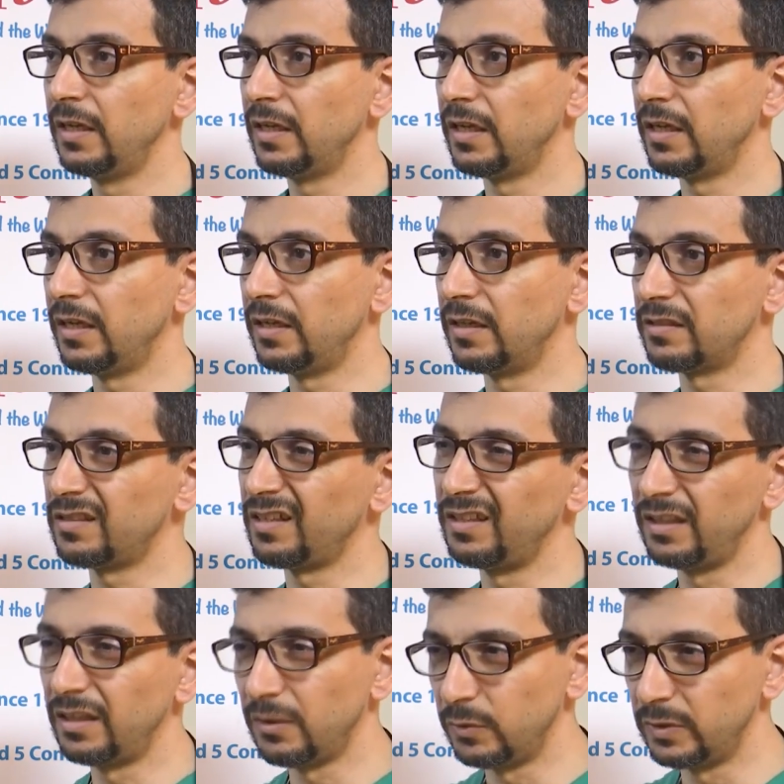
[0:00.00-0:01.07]
In a
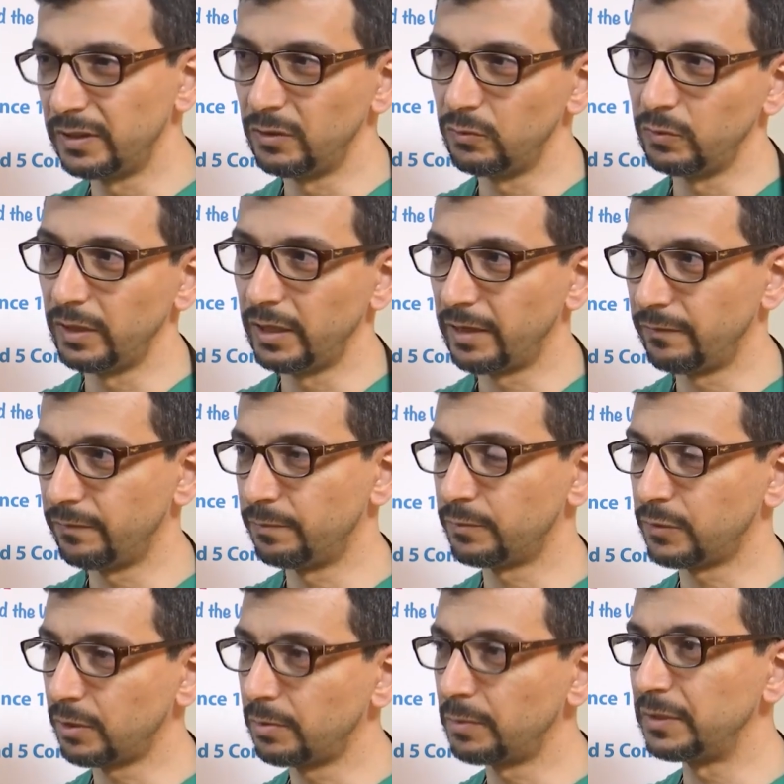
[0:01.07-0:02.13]
study that we did, we have
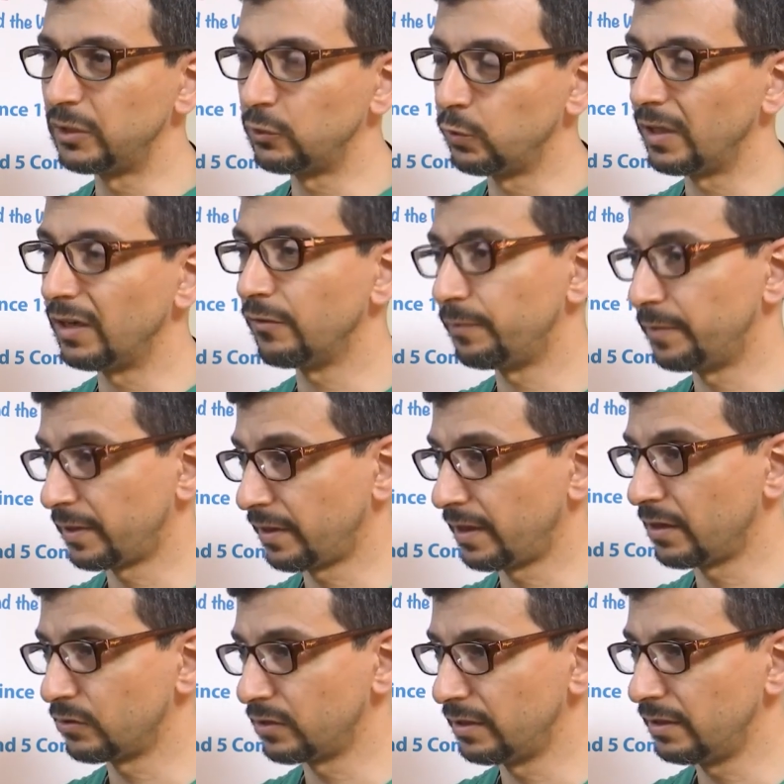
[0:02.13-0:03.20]
probably 12 per
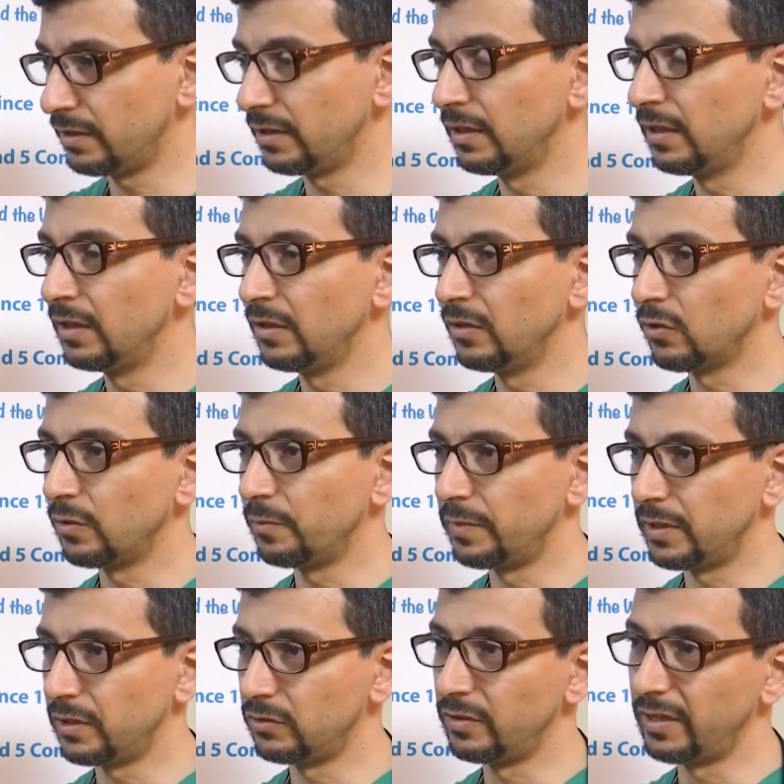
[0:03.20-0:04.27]
thousand
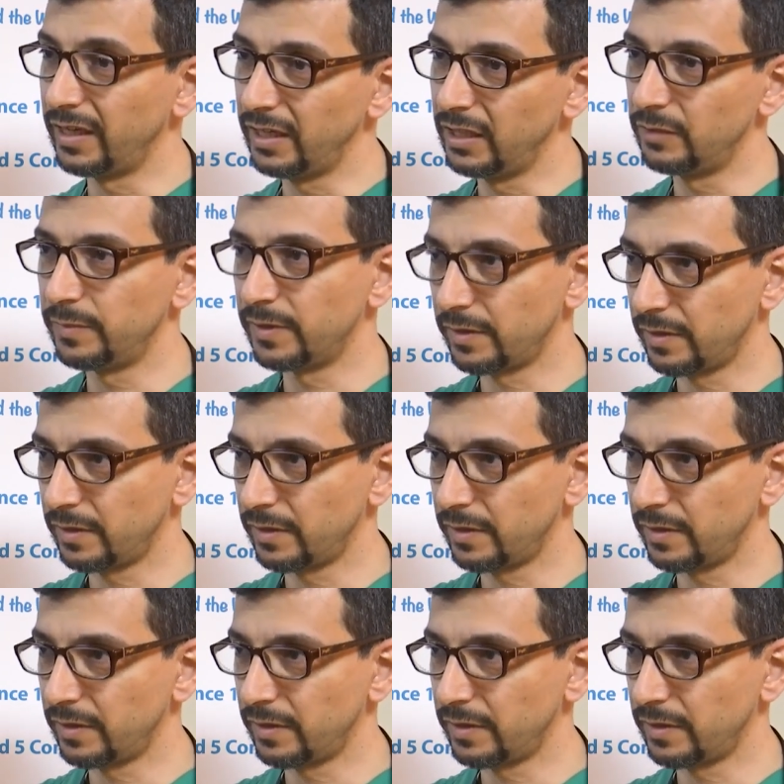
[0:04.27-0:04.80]
compared to the 8 per